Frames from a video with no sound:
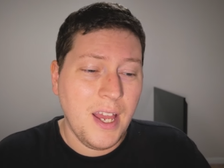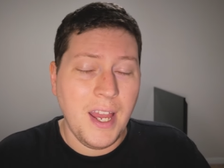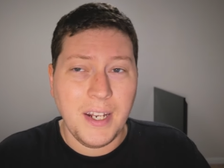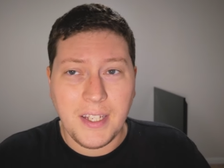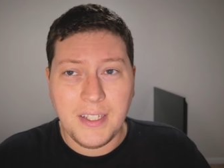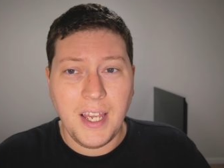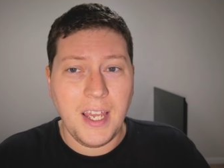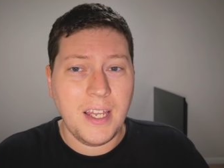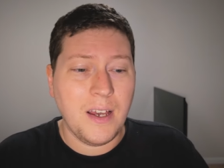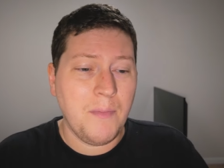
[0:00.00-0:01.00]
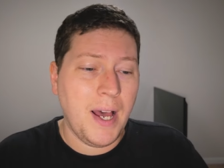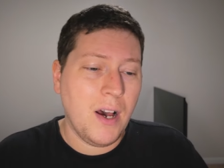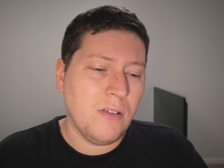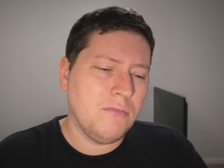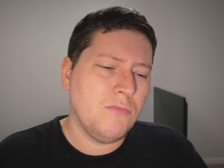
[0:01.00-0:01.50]
And it can take
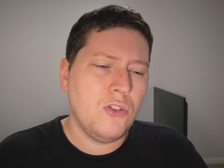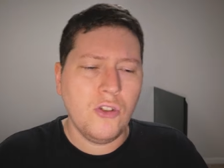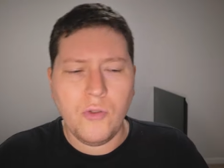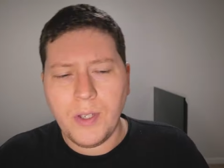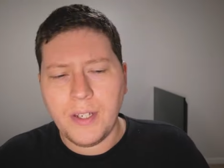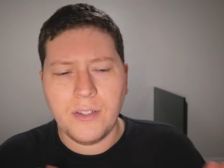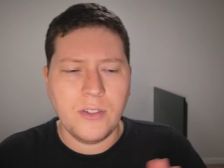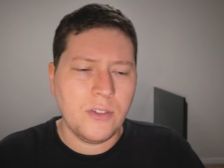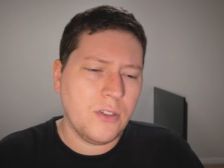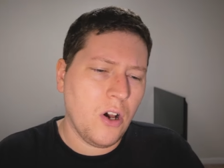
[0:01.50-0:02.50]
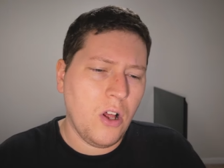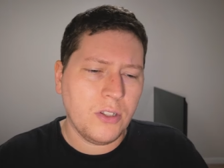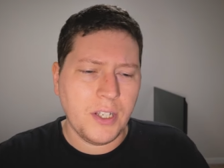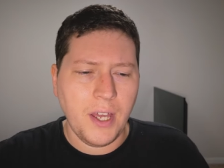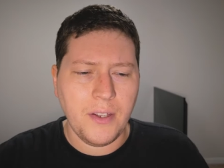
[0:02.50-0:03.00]
about two weeks
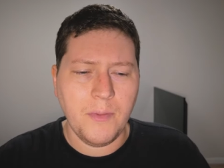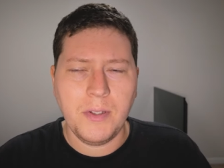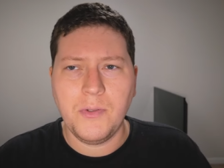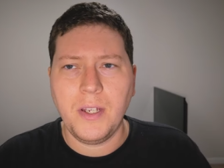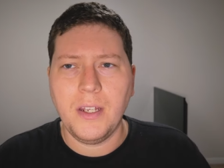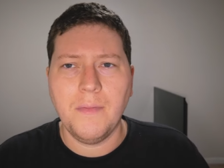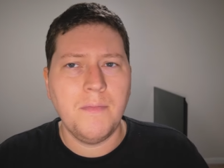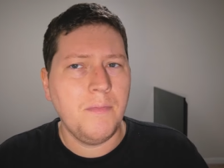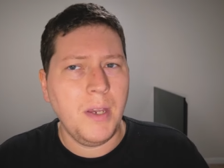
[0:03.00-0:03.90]
altogether between